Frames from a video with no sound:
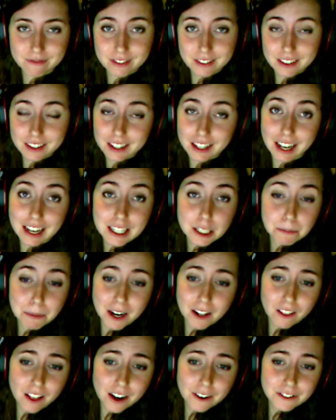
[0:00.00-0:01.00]
I spent a
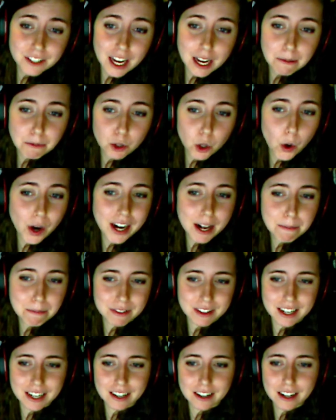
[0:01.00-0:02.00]
lot of time growing up
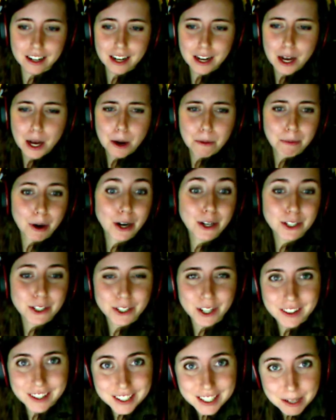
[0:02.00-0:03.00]
there, perched on
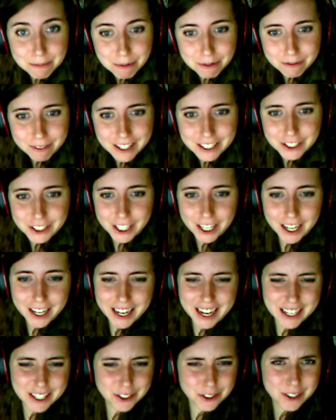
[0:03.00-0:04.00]
the tip of my chair I
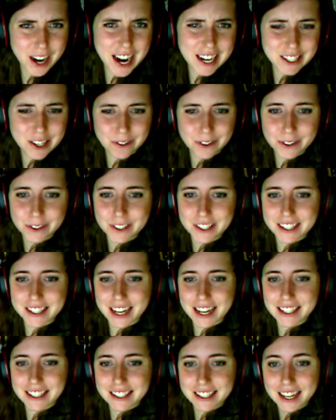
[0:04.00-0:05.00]
had dragged over to his
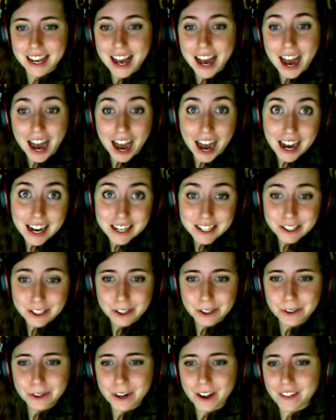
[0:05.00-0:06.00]
desk, eyes
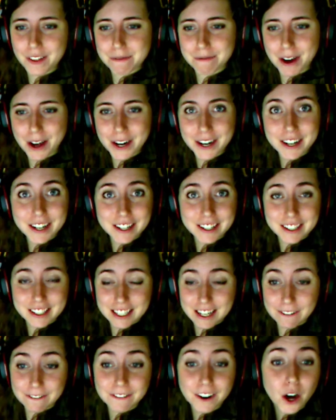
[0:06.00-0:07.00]
glued on the monitor as he
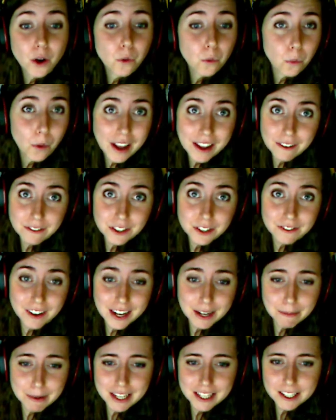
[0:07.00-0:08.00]
fought waves of
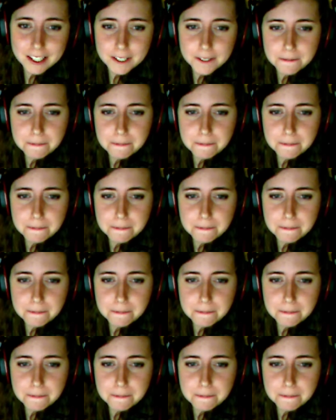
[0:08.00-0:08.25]
enemies.